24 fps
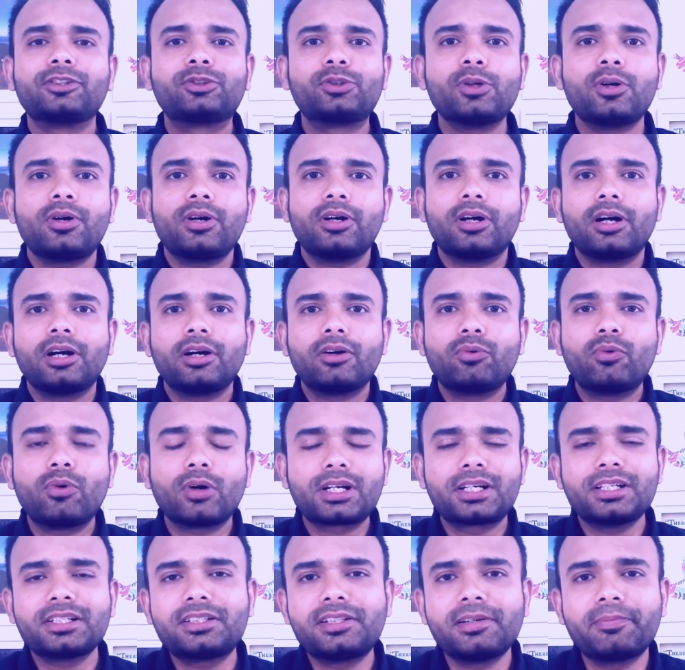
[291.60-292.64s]
So
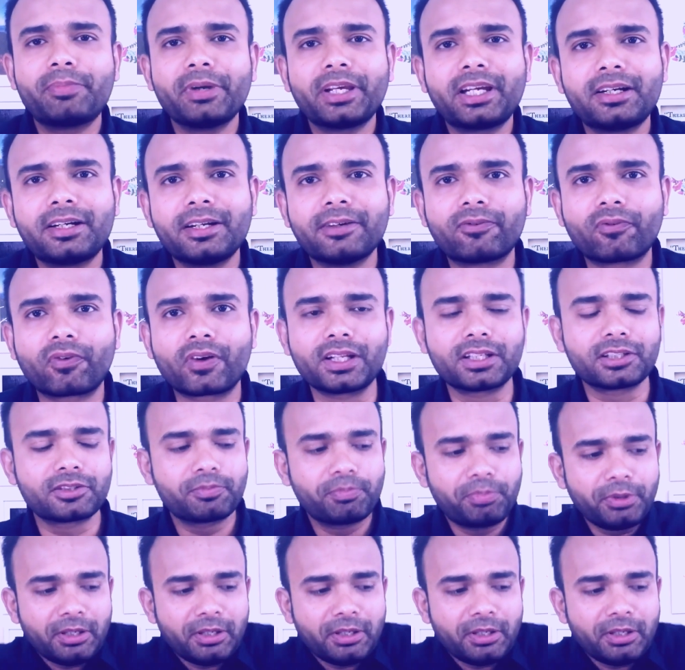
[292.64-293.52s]
what is the big difference?